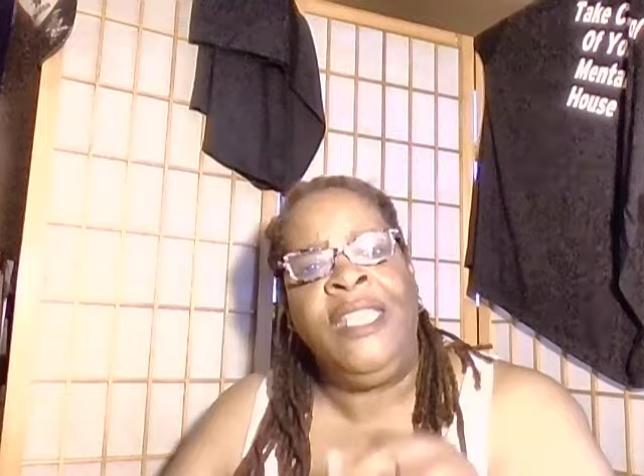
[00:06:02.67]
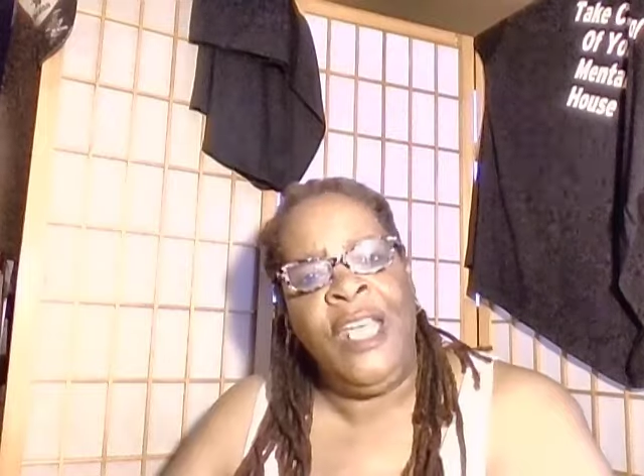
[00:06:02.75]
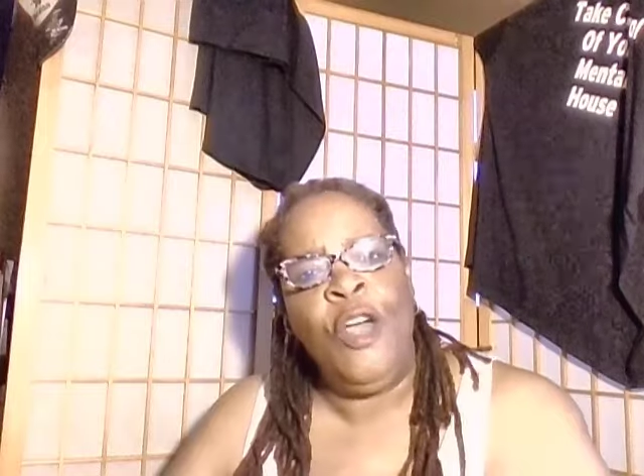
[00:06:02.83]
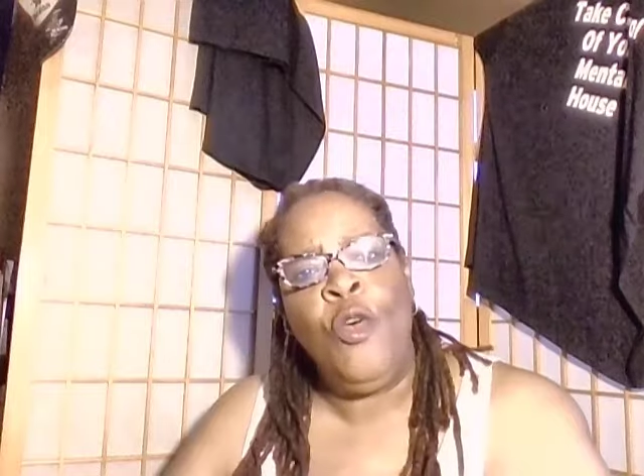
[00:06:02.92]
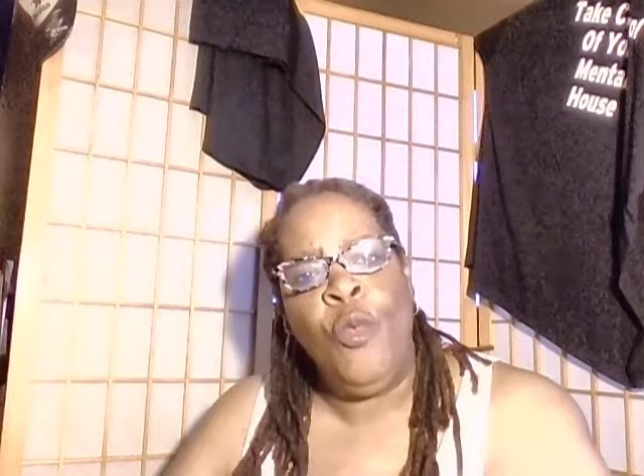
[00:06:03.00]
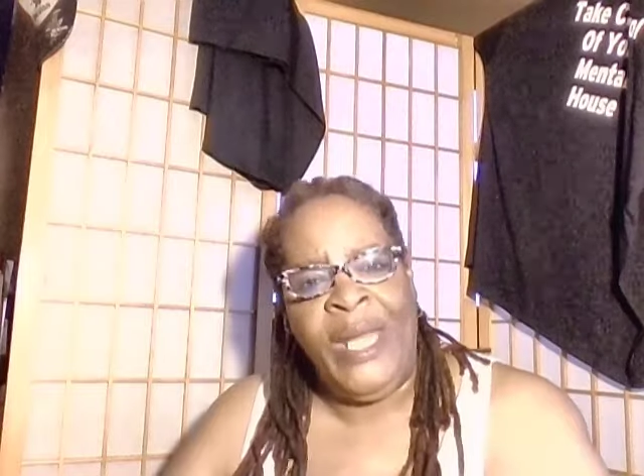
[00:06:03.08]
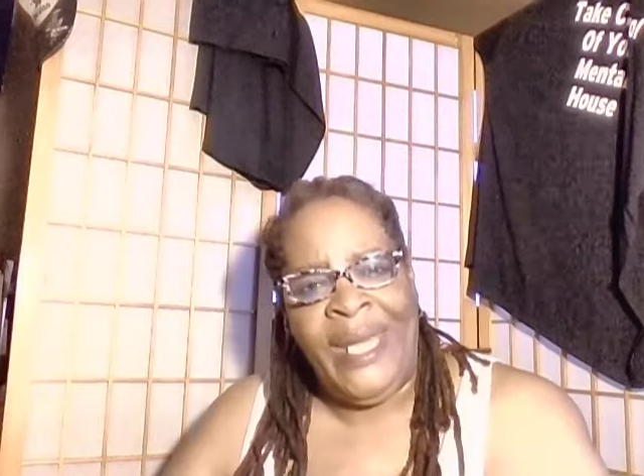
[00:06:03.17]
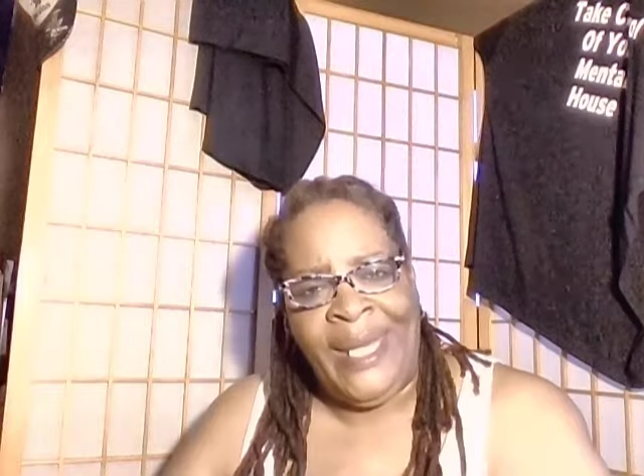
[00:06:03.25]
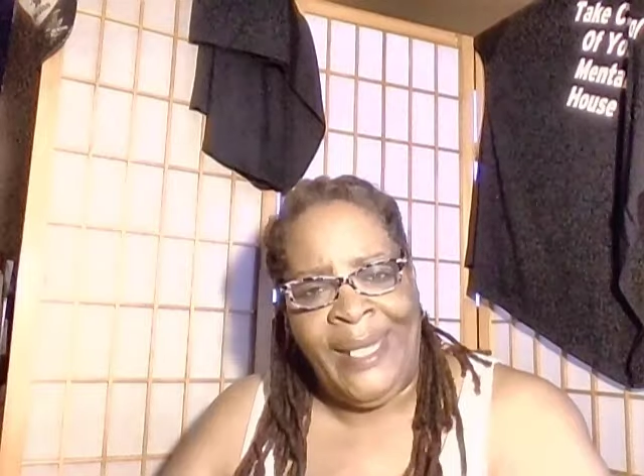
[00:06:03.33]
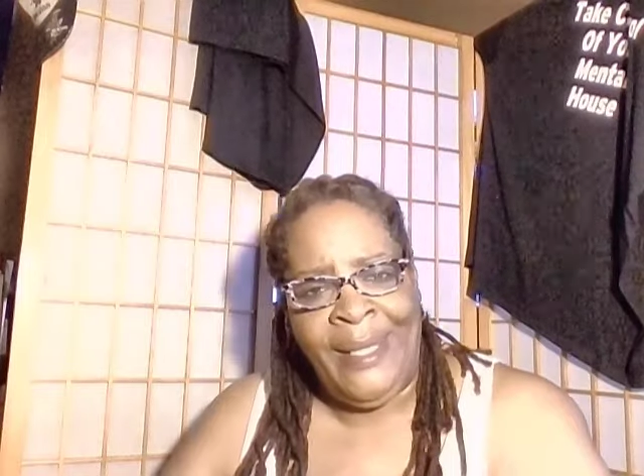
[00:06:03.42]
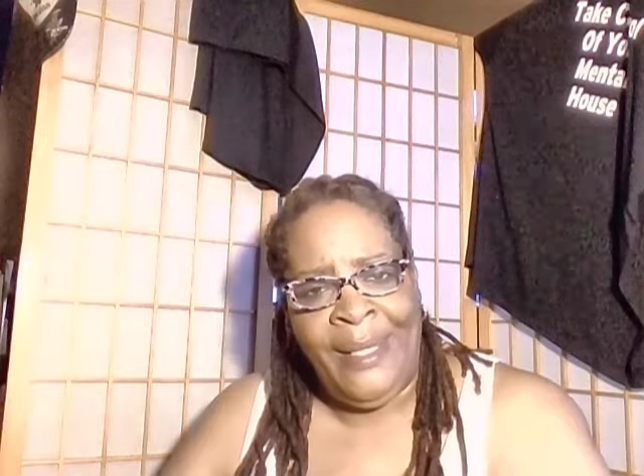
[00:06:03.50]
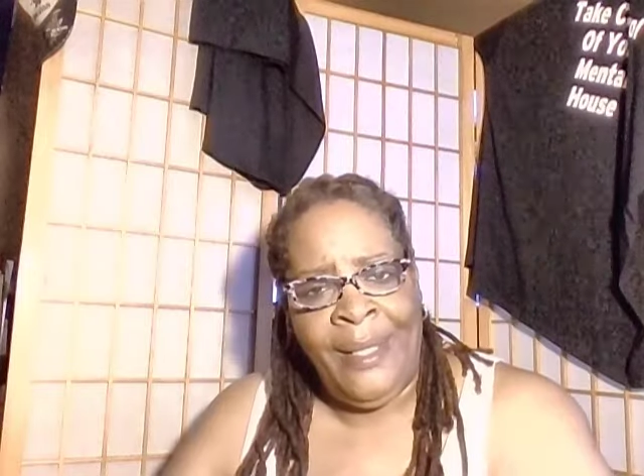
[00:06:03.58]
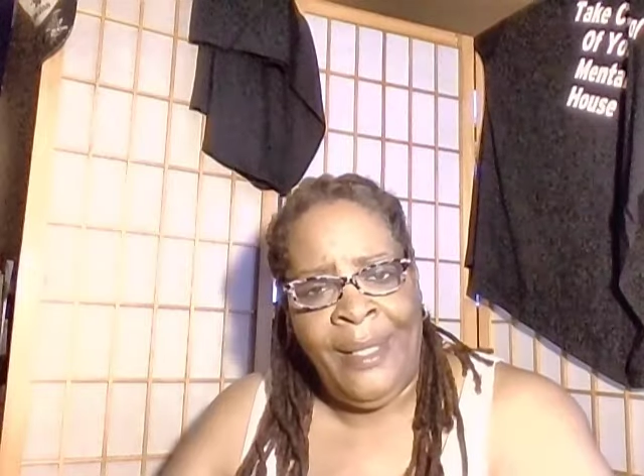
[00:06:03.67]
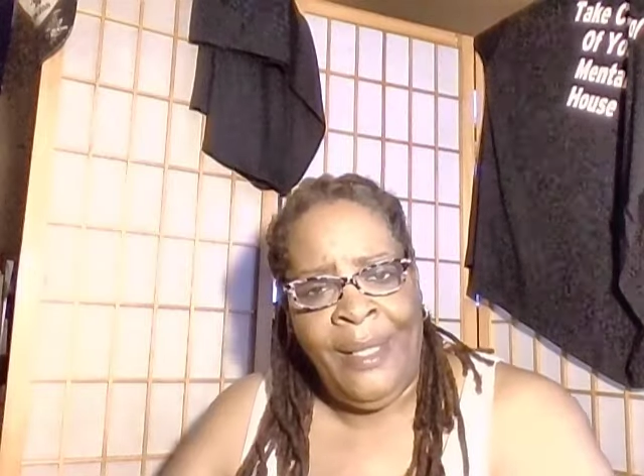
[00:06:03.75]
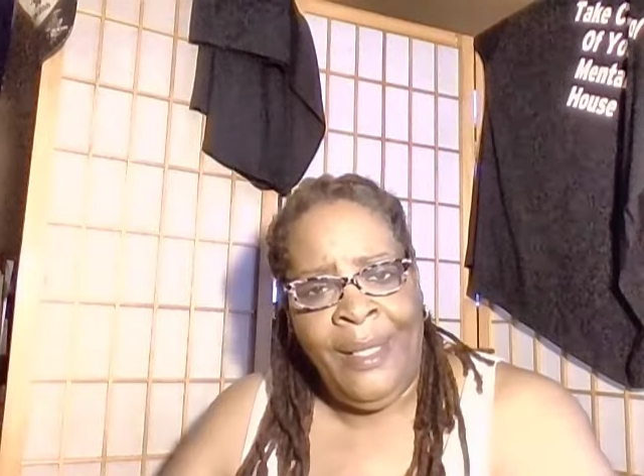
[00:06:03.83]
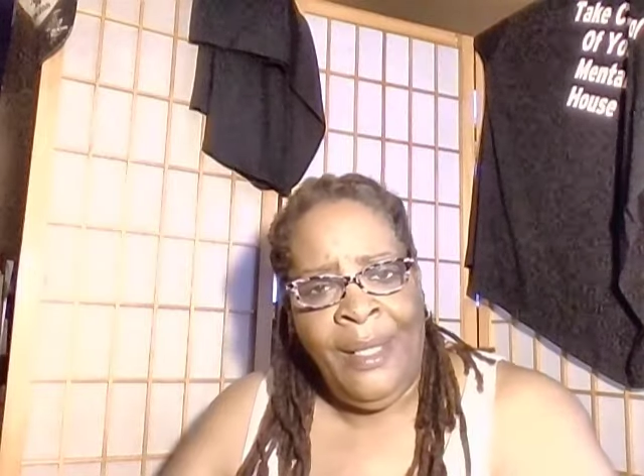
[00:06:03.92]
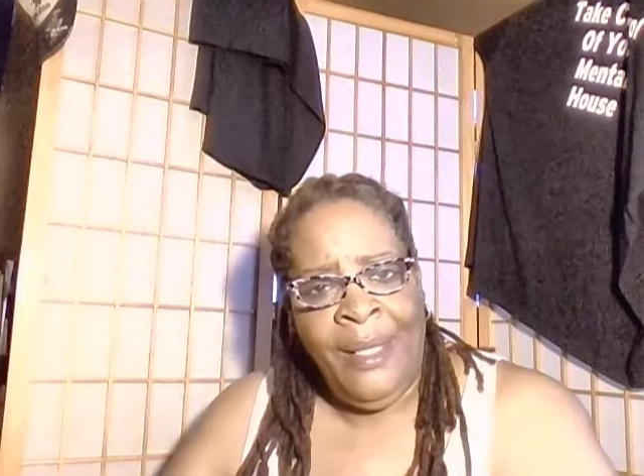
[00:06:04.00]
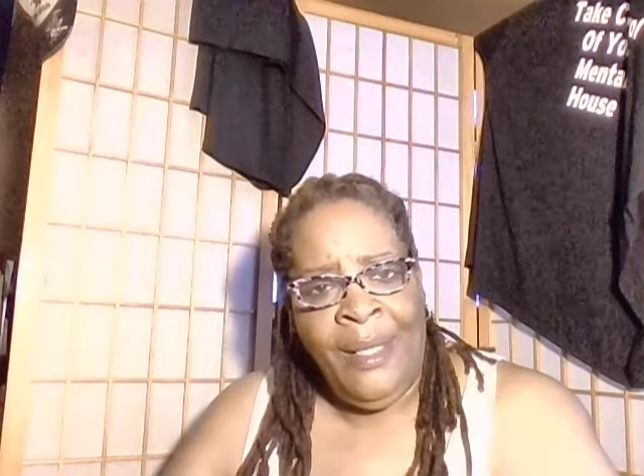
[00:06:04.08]
to deal with it,
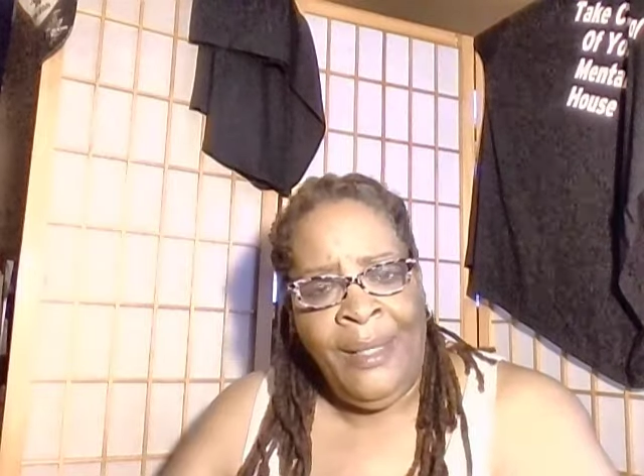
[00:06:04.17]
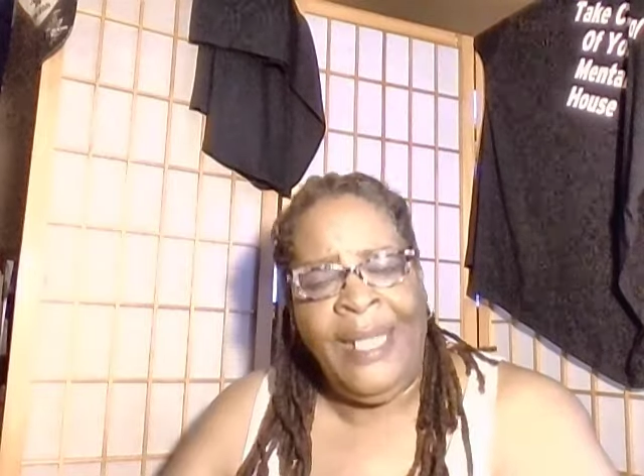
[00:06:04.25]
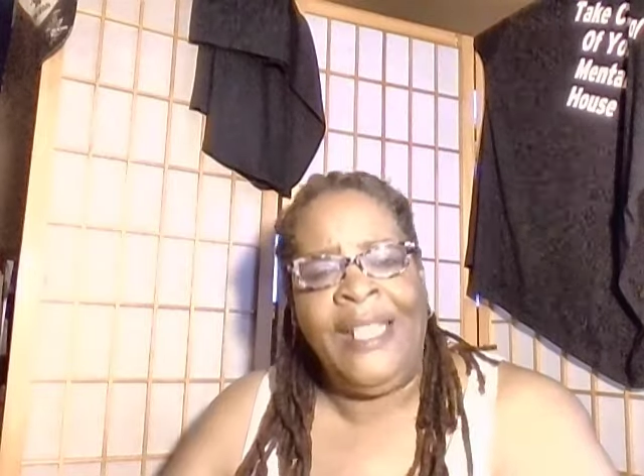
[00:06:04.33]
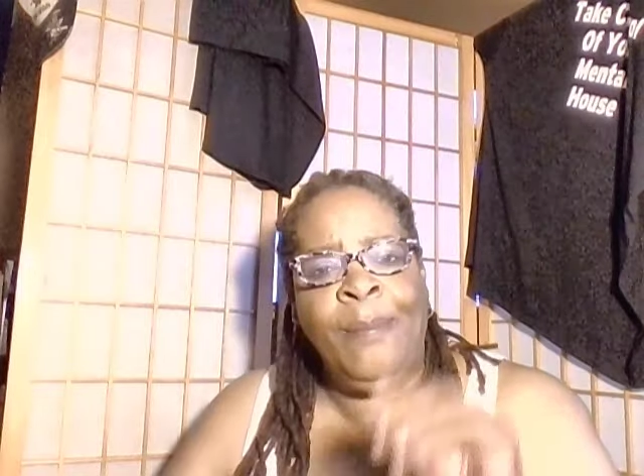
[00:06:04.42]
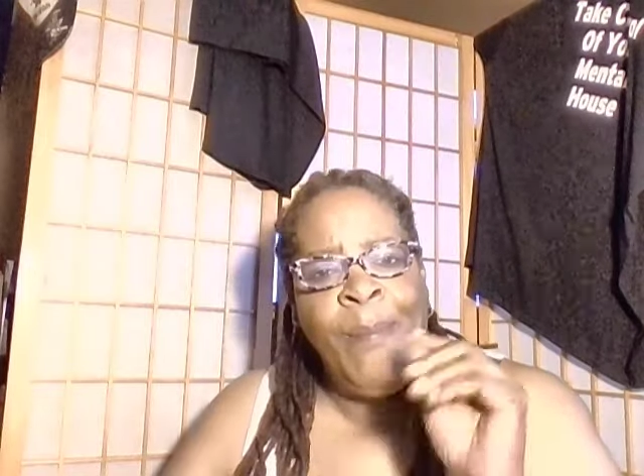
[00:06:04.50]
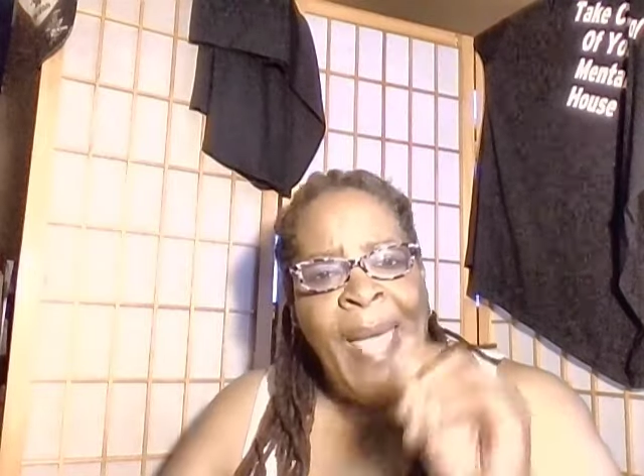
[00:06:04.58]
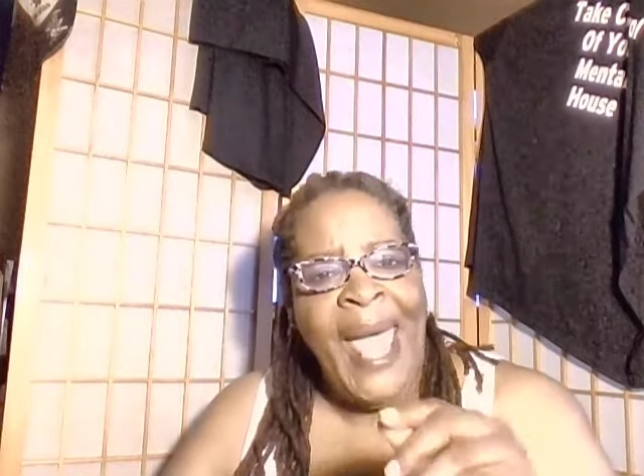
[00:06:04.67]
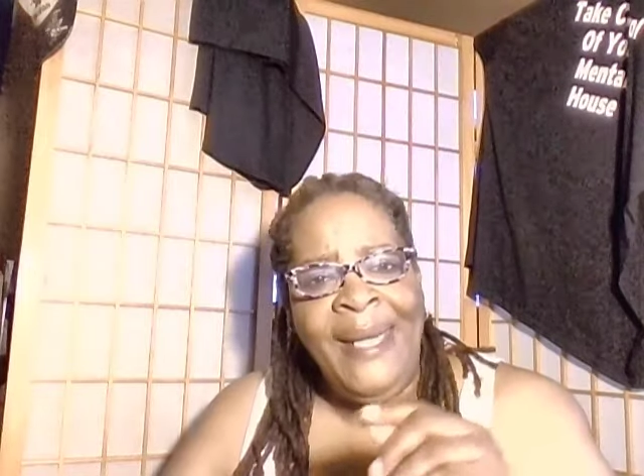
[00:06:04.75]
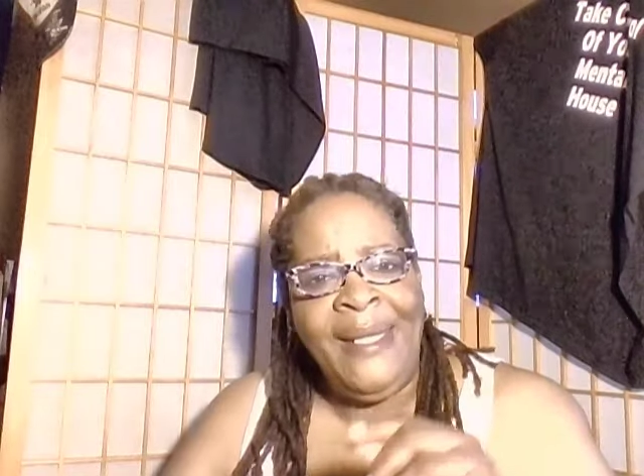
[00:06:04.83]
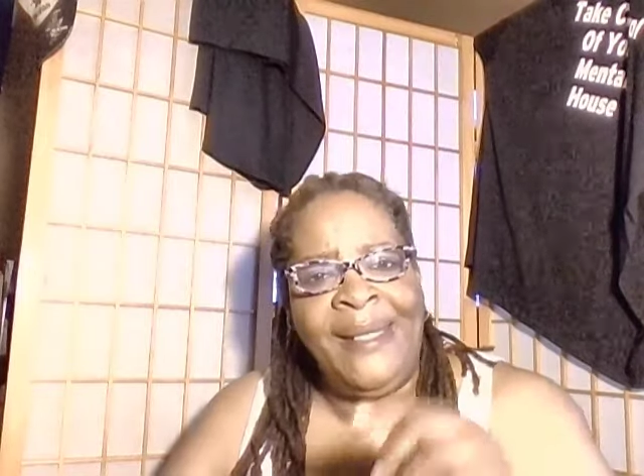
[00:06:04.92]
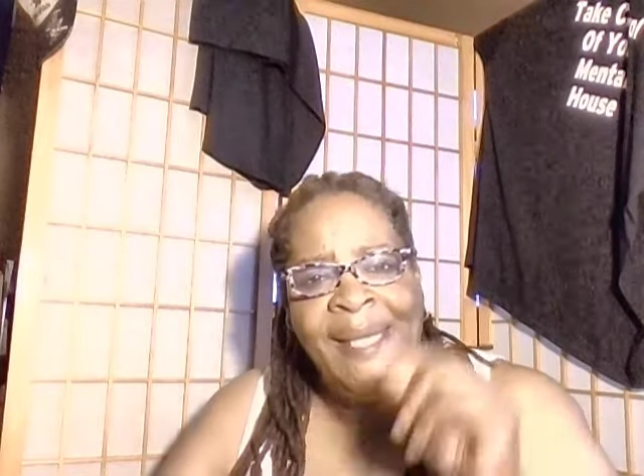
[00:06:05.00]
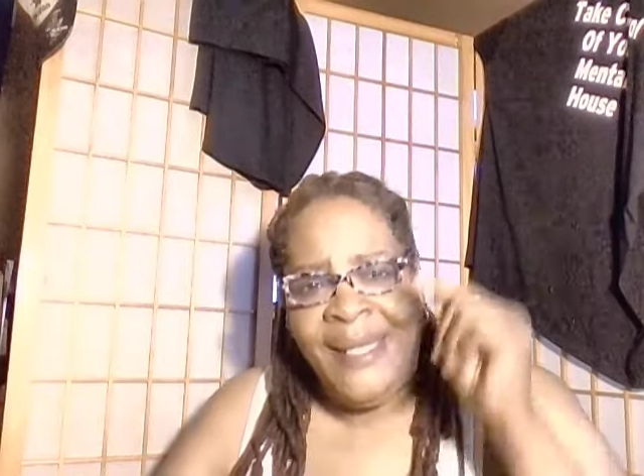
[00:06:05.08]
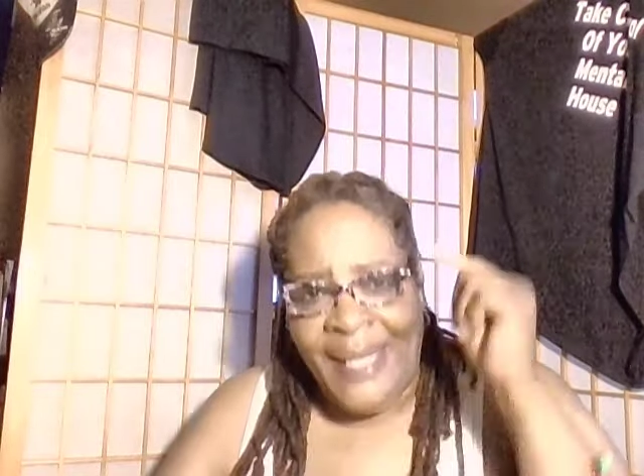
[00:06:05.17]
this madness,